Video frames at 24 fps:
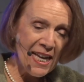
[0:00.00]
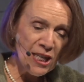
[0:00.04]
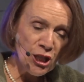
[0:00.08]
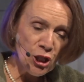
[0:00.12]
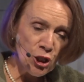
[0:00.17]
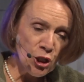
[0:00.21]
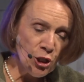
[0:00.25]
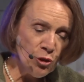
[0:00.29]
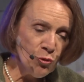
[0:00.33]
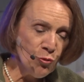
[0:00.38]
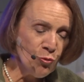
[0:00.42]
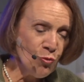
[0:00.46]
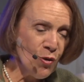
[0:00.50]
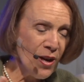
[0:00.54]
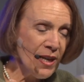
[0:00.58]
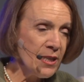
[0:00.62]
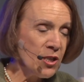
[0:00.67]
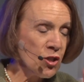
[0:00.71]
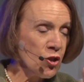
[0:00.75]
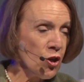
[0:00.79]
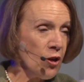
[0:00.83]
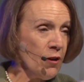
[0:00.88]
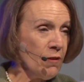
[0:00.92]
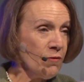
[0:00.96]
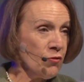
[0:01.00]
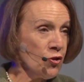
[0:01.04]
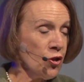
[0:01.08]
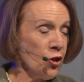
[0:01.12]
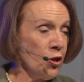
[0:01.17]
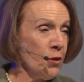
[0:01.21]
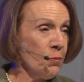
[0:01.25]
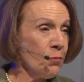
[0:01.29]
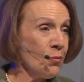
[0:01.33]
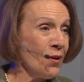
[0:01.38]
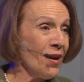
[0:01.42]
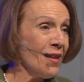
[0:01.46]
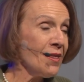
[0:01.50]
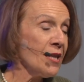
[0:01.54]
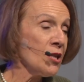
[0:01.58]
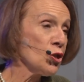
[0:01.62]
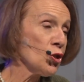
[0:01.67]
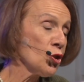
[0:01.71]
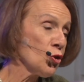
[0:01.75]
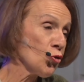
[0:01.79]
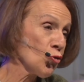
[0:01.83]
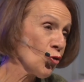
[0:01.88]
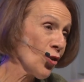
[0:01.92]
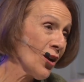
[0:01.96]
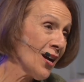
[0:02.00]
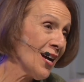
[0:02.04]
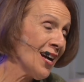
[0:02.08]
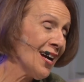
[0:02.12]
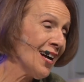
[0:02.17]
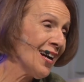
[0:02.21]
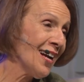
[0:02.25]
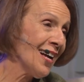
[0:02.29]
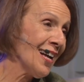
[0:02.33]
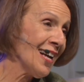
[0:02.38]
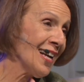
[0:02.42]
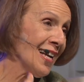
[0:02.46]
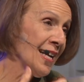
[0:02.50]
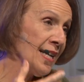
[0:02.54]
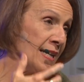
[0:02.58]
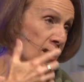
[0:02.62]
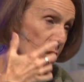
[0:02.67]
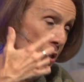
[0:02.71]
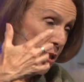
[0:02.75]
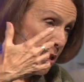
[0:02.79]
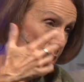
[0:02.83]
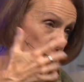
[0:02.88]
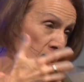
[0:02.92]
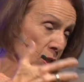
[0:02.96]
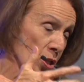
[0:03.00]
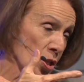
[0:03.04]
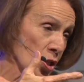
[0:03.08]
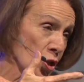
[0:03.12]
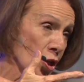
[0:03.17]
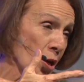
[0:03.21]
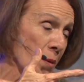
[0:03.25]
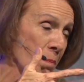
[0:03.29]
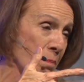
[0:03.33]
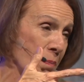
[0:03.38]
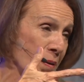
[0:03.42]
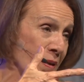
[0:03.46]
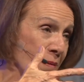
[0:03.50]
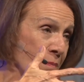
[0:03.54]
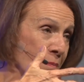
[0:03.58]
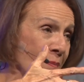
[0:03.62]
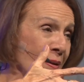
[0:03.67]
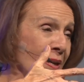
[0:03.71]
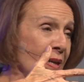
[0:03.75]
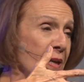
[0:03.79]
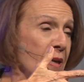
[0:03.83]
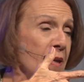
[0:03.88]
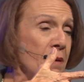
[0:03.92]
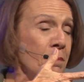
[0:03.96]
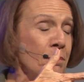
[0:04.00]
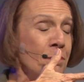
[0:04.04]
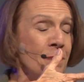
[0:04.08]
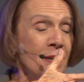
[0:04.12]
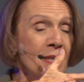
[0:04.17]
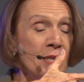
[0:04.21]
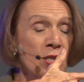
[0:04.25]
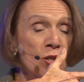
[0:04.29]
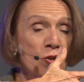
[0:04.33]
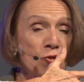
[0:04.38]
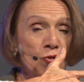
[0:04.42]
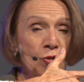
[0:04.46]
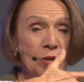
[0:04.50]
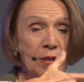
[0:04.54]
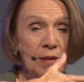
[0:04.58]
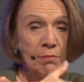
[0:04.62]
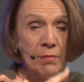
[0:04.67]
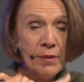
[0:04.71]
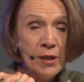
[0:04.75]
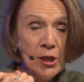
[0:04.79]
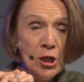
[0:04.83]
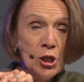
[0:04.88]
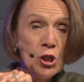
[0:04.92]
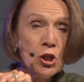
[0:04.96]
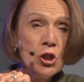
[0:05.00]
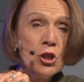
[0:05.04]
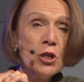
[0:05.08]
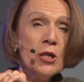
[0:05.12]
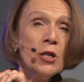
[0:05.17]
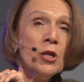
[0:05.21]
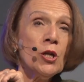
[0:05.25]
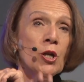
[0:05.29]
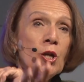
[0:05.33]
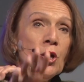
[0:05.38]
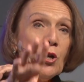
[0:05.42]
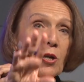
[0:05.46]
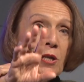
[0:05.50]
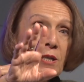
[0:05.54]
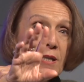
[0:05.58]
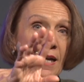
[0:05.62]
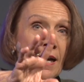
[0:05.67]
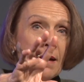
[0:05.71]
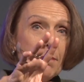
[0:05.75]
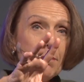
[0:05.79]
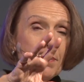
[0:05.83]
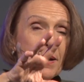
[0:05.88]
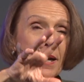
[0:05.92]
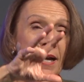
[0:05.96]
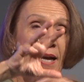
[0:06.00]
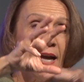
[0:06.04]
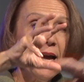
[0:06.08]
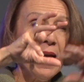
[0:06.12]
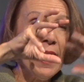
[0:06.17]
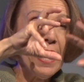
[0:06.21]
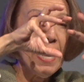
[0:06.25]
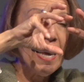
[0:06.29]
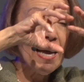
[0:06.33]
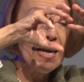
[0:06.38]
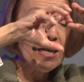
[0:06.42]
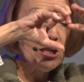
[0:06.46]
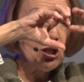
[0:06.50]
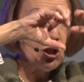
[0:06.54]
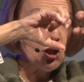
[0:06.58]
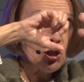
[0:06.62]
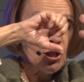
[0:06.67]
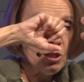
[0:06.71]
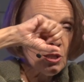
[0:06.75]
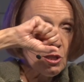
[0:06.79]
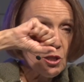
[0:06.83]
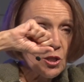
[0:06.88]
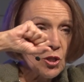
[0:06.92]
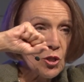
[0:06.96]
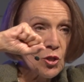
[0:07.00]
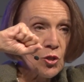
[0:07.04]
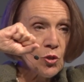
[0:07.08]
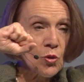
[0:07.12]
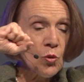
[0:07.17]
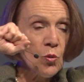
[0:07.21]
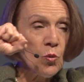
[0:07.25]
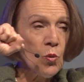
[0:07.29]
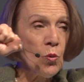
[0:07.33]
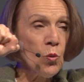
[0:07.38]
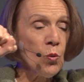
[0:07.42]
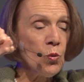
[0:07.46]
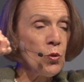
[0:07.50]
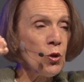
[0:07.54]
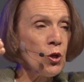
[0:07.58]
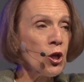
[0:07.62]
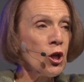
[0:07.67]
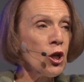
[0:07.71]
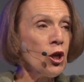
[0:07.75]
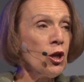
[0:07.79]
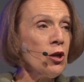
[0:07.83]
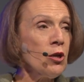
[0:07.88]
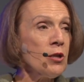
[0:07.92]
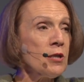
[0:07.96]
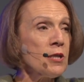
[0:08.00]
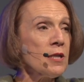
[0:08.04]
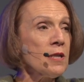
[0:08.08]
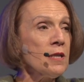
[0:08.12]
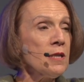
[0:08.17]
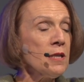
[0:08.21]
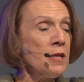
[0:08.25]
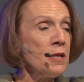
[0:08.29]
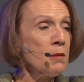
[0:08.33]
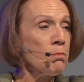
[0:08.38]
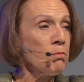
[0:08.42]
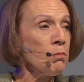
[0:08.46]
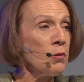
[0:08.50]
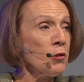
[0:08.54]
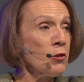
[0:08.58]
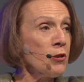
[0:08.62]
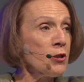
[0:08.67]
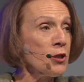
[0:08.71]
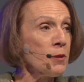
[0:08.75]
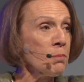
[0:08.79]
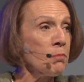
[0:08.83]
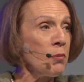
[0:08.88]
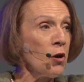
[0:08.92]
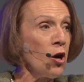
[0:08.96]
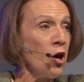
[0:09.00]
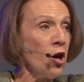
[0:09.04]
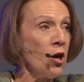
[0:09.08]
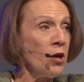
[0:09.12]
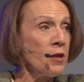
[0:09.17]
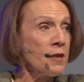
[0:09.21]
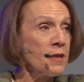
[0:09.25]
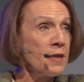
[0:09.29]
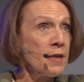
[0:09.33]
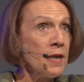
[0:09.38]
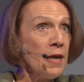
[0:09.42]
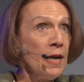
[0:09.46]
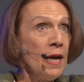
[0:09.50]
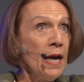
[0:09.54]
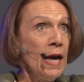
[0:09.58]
as she raced after her brother to try and stop him midstream, she looked up and she saw the curtains pulled apart